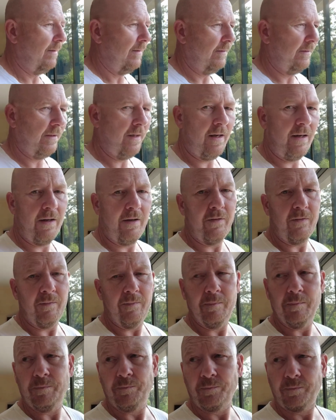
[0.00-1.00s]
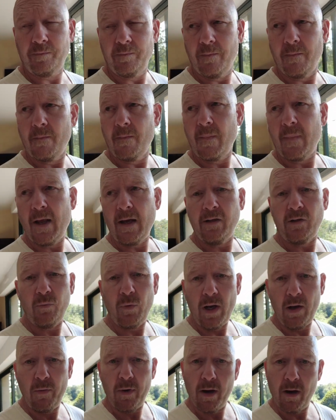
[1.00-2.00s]
So that's
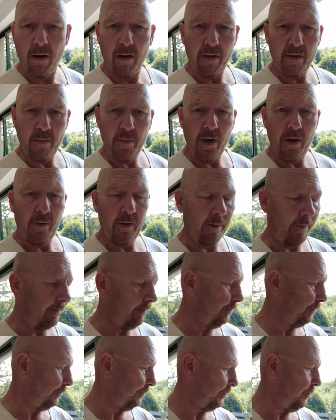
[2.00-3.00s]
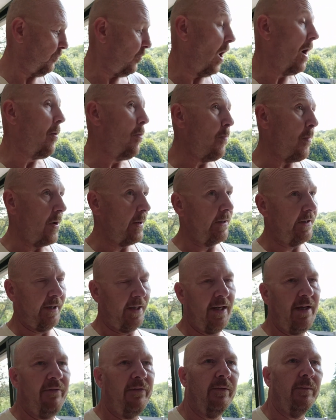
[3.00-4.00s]
where we are at the moment
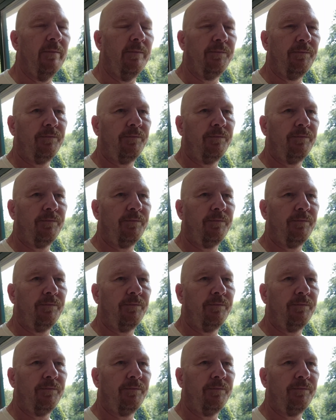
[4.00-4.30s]
even.